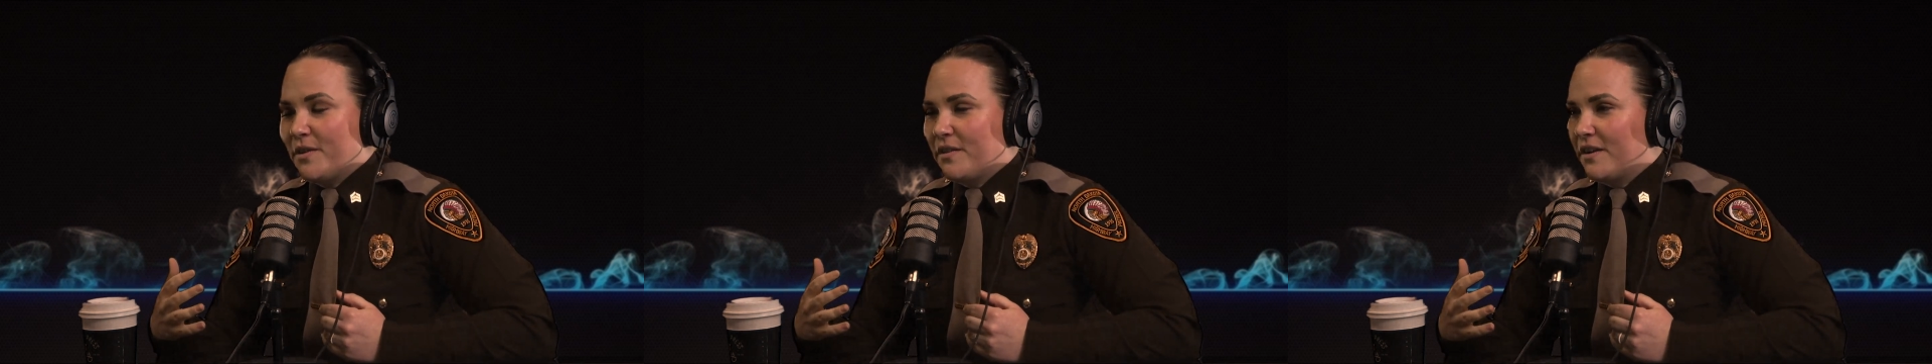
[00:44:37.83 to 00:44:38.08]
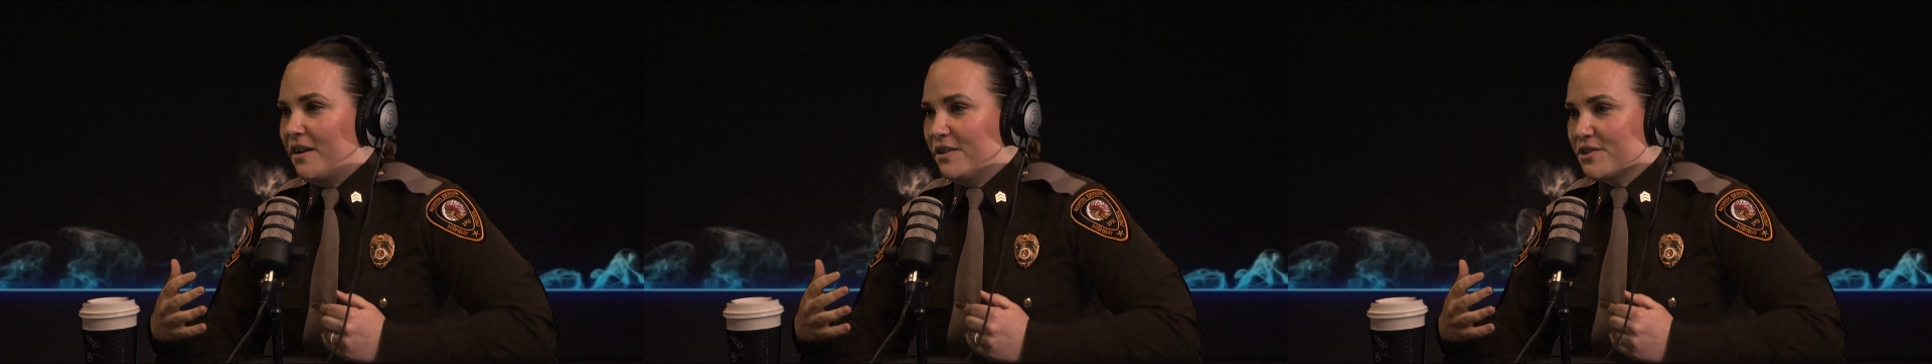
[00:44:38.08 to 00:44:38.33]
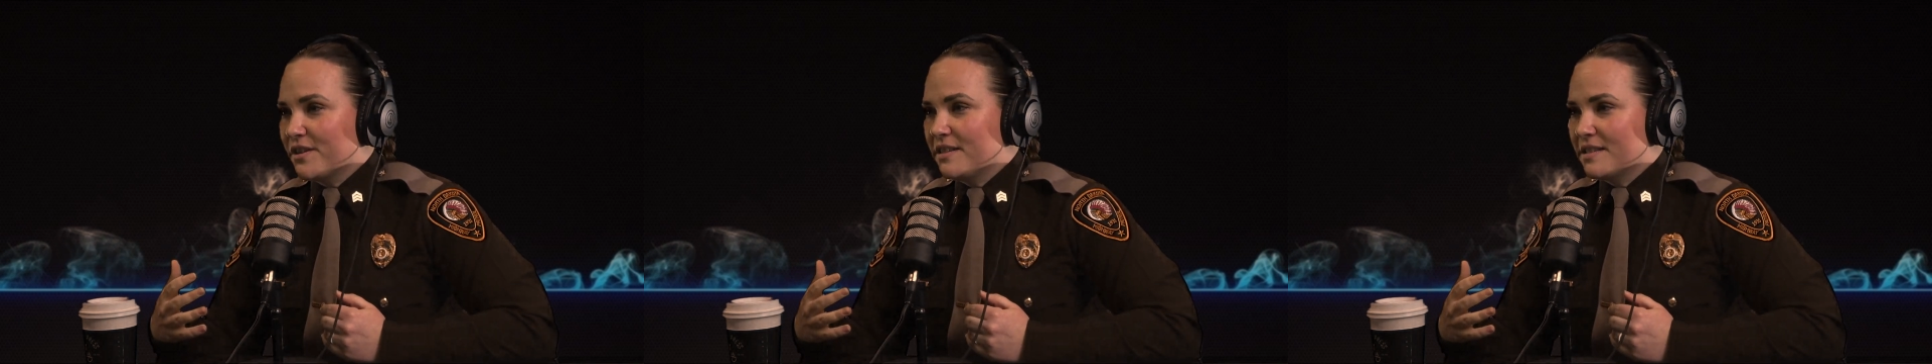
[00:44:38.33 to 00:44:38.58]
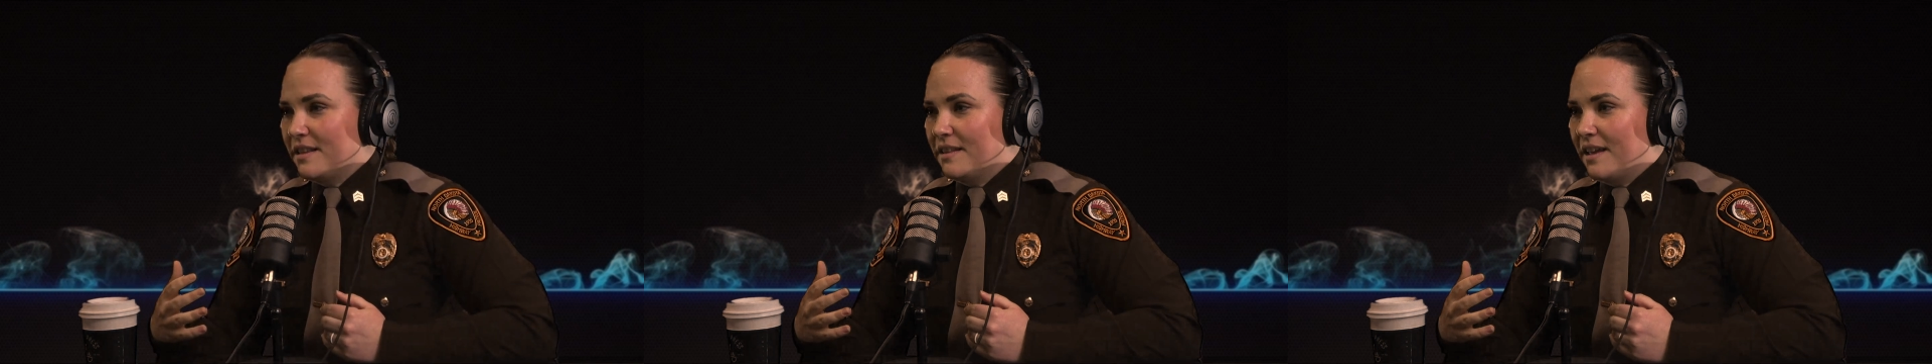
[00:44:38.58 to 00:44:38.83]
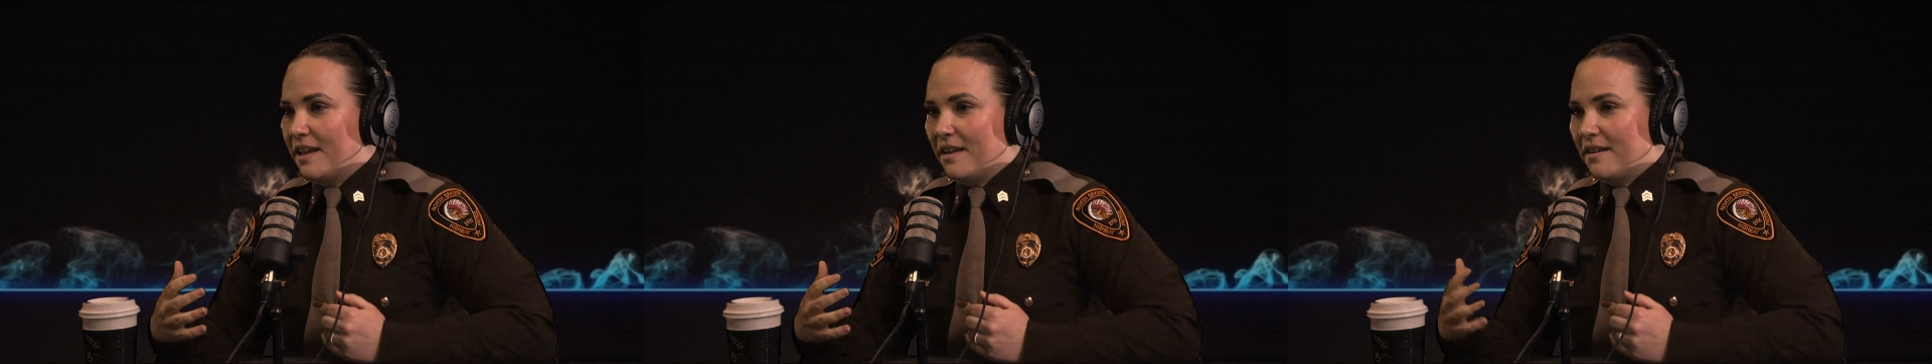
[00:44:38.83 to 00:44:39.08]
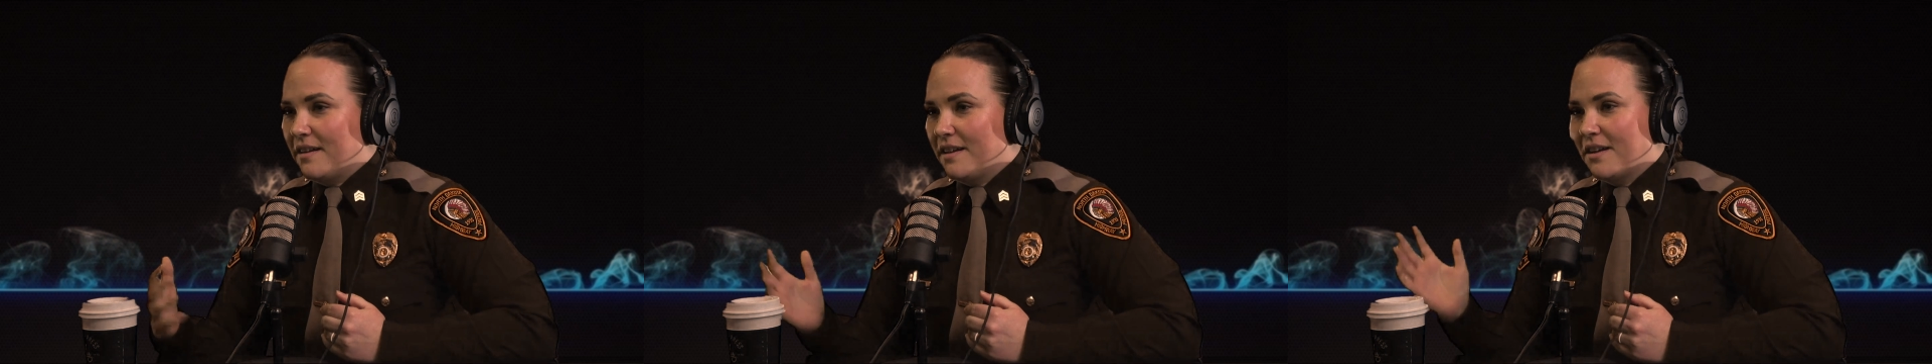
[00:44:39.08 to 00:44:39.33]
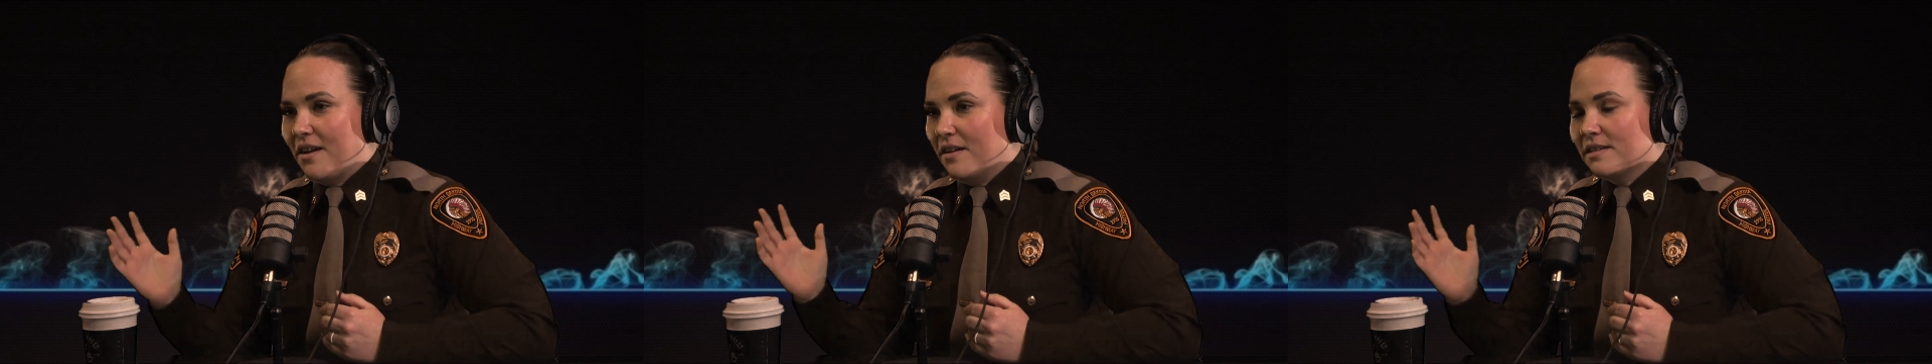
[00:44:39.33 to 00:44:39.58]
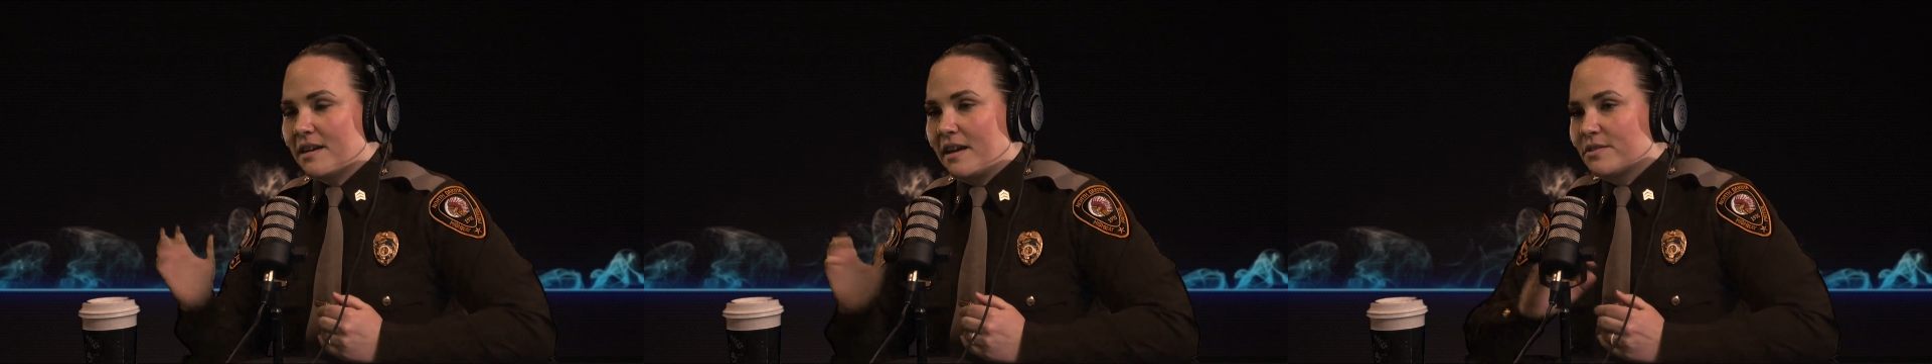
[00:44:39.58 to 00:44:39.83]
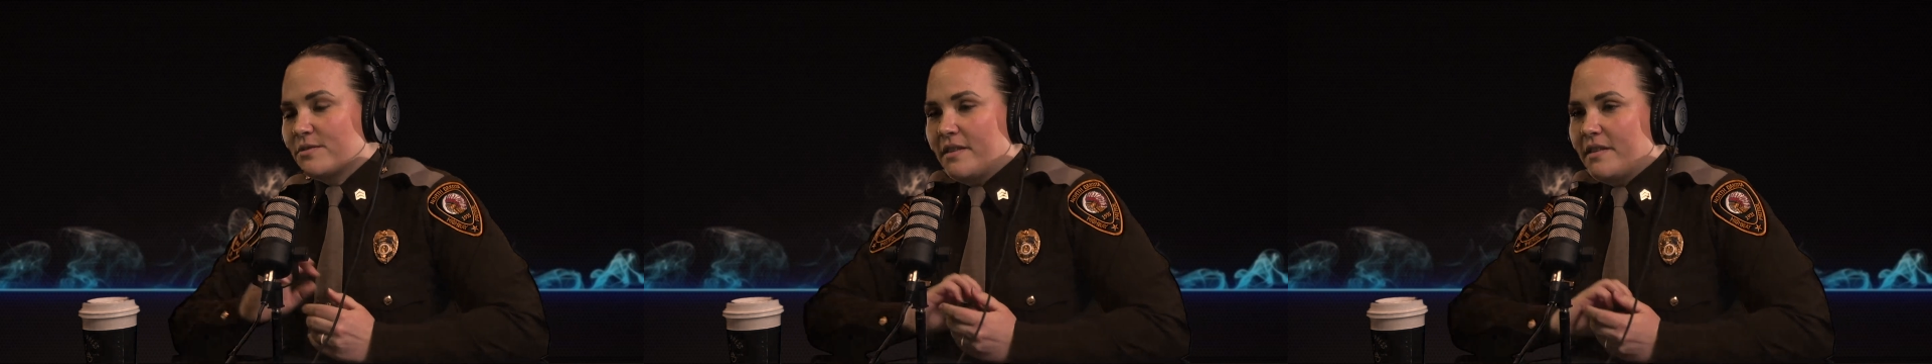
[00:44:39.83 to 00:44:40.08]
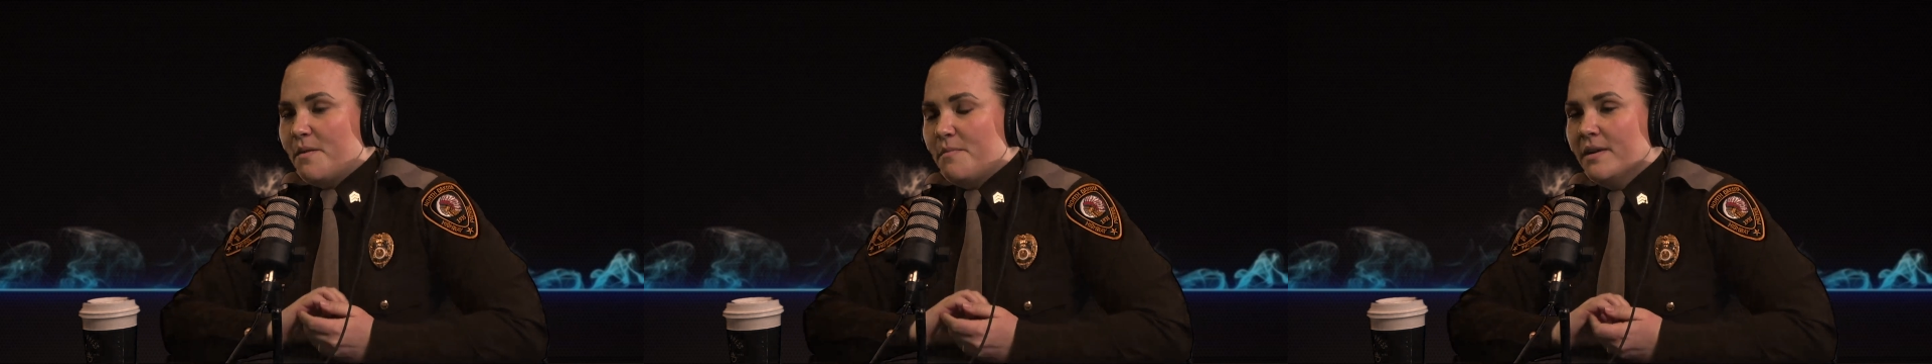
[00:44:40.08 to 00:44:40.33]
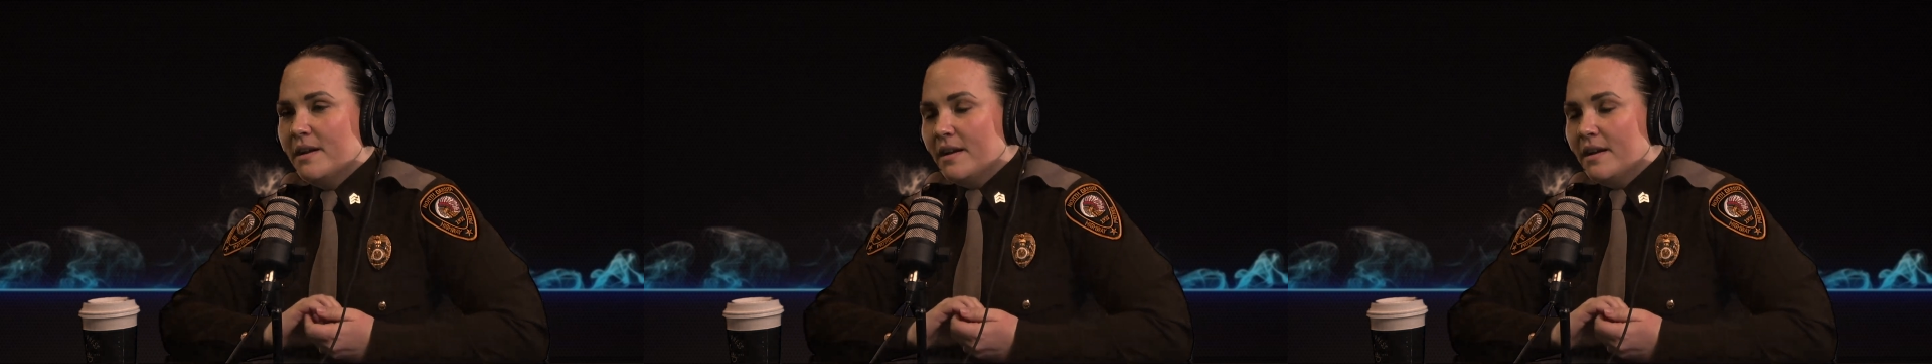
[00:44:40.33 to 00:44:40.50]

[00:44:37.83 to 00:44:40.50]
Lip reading: other countries and they are in contact with them